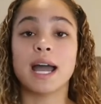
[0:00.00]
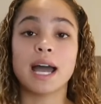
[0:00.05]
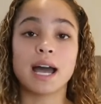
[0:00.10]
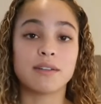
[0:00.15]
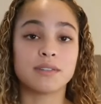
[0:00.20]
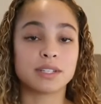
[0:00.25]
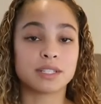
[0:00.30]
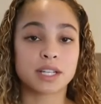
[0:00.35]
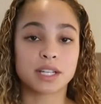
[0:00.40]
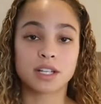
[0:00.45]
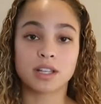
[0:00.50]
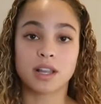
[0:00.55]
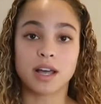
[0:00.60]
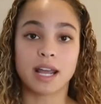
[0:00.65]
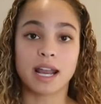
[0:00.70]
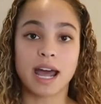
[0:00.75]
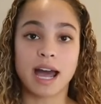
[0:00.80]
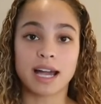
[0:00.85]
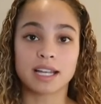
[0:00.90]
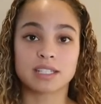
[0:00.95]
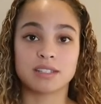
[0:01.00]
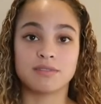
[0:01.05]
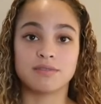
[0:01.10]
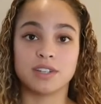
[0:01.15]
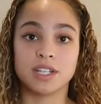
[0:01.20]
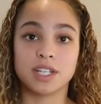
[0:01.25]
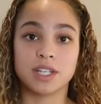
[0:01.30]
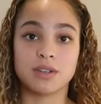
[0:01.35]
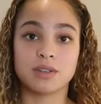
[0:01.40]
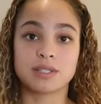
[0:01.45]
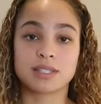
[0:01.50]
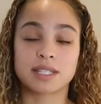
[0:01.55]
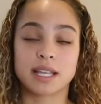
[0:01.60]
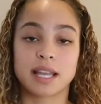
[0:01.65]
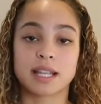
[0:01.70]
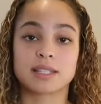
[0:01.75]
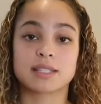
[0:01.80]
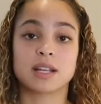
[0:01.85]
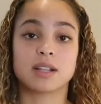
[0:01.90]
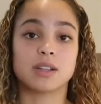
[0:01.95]
I haven't done a lot of active videos
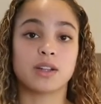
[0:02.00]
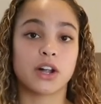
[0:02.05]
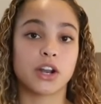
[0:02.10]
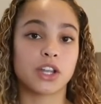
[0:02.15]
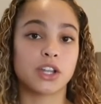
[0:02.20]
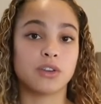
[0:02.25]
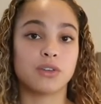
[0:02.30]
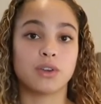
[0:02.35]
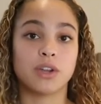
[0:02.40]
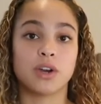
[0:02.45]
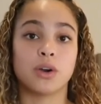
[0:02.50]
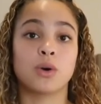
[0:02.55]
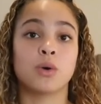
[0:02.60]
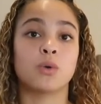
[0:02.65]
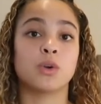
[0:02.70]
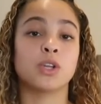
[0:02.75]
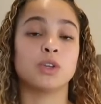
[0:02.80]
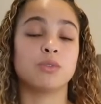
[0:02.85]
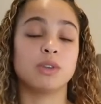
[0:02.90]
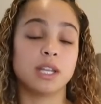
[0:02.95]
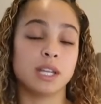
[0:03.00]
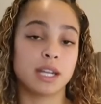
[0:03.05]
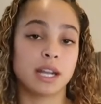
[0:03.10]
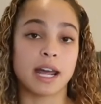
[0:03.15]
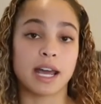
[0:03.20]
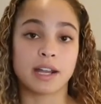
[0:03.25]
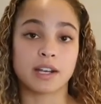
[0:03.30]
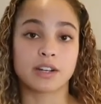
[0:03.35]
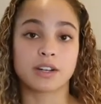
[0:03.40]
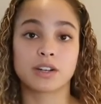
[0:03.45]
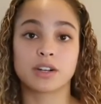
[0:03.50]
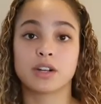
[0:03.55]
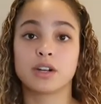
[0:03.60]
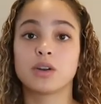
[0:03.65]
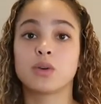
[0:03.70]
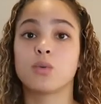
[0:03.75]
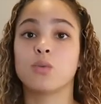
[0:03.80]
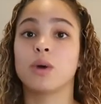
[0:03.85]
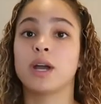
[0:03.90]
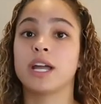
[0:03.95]
since. A lot of you know you need an
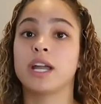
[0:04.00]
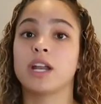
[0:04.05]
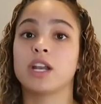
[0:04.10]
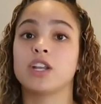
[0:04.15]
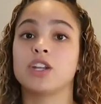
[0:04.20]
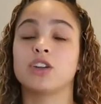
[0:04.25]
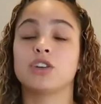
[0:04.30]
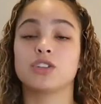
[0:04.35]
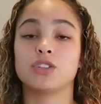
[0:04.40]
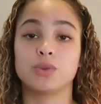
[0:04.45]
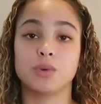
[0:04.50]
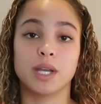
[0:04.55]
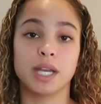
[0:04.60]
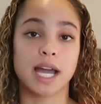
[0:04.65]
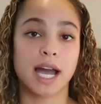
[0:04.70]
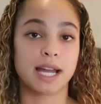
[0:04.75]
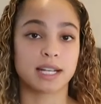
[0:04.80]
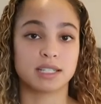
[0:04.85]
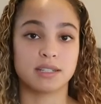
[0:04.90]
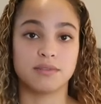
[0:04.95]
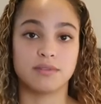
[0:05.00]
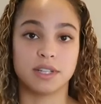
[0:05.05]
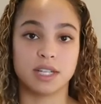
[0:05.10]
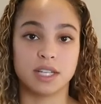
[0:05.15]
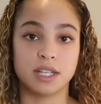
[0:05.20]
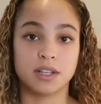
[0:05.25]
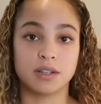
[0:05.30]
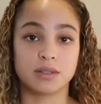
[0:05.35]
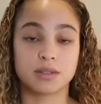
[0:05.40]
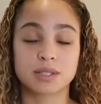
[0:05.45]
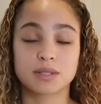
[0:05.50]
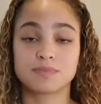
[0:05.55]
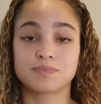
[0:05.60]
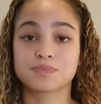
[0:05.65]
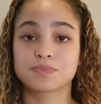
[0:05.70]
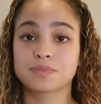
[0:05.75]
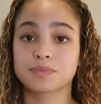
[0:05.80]
editor when you're doing active videos.